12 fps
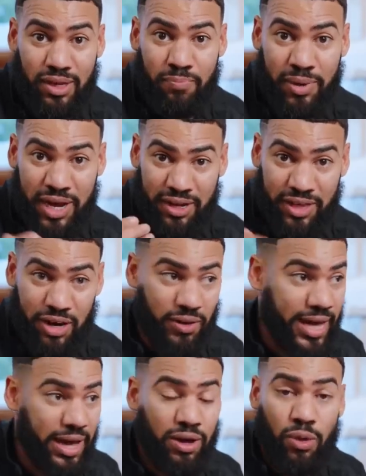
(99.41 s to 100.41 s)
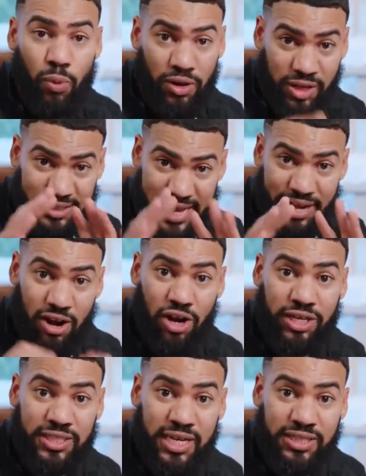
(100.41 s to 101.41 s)
Beginning of the year, okay, what are the 10
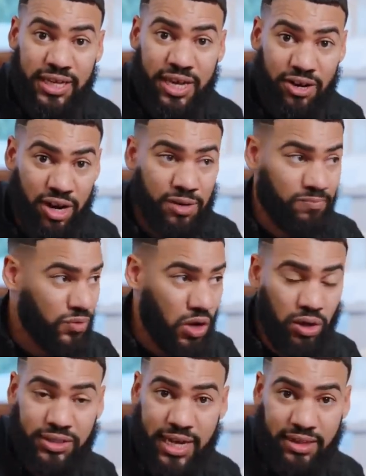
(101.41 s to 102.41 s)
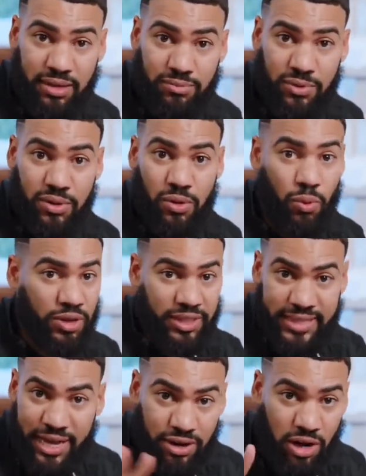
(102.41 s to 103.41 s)
hardest kids in kindergarten? I'll take them. What are the
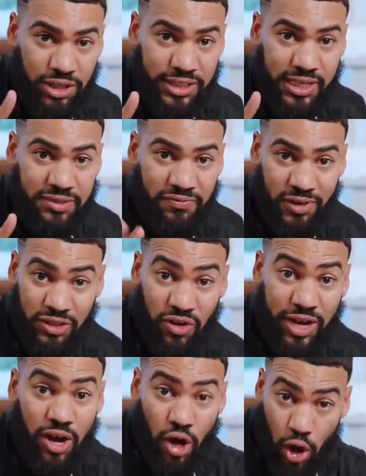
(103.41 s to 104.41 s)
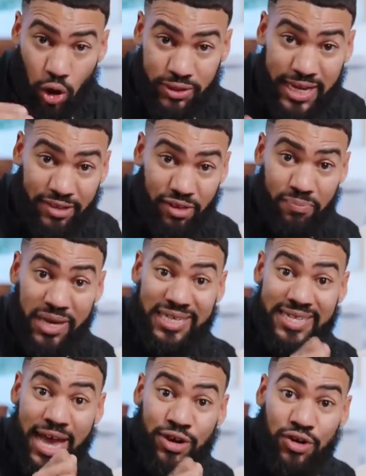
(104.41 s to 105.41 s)
10 hardest kids in first grade? I'll take them
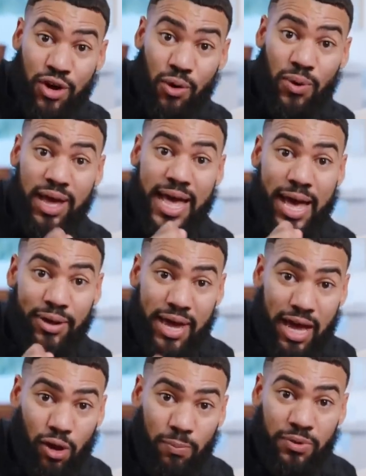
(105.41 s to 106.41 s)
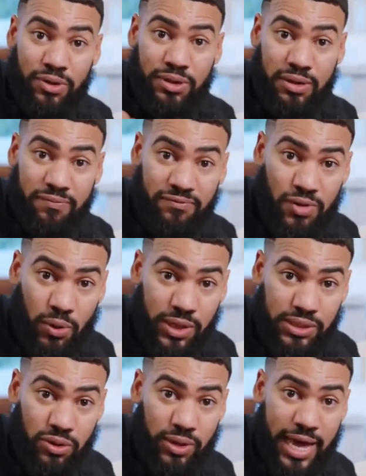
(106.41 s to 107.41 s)
because I know how to help them
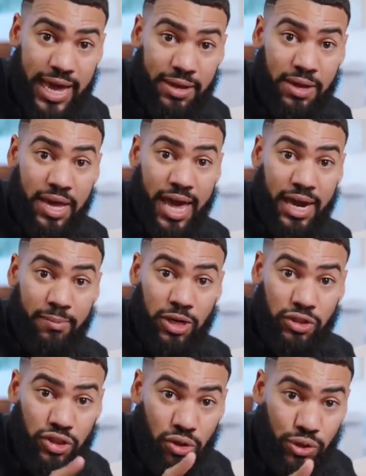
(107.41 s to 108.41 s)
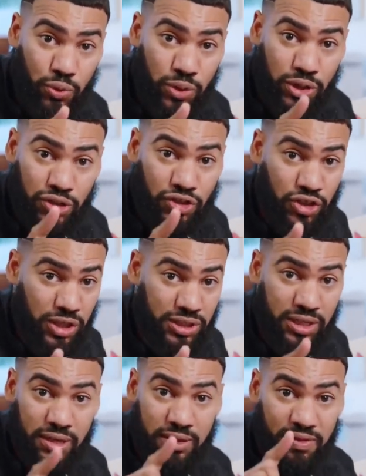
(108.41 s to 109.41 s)
focus, okay? And I'm gonna show you
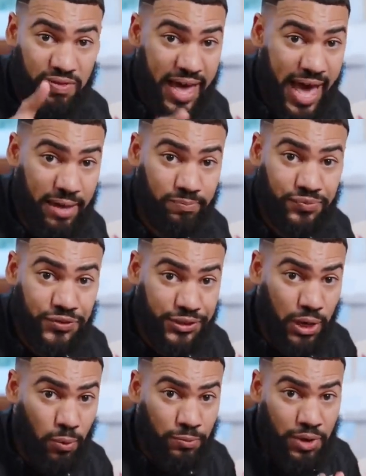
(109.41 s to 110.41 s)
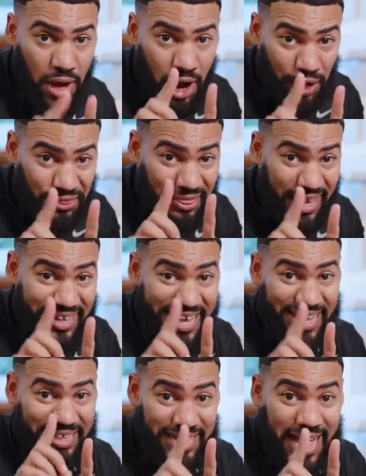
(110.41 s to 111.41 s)
just that. So, unlike a
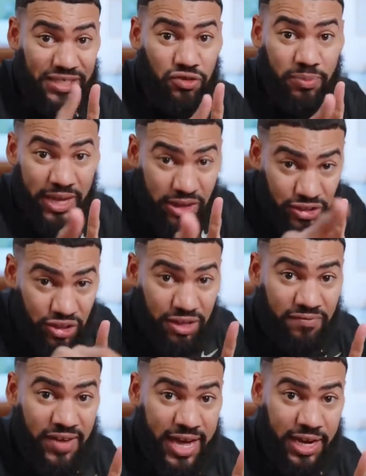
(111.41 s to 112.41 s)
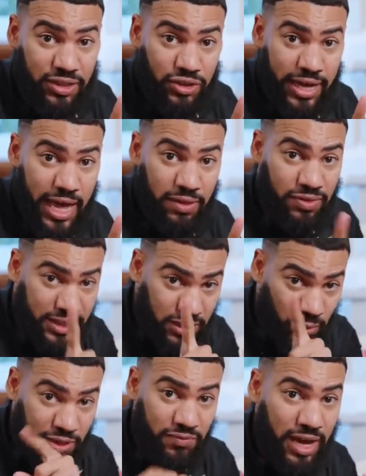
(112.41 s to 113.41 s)
classroom, here's your advantage, okay? This is
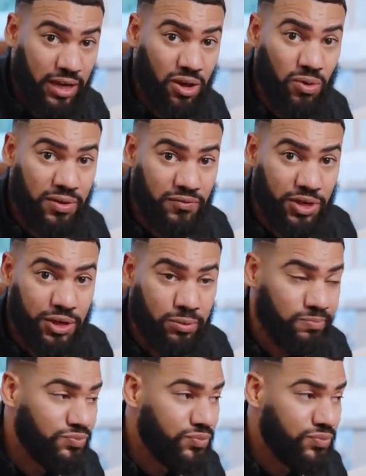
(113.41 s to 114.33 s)
what you've got going for you.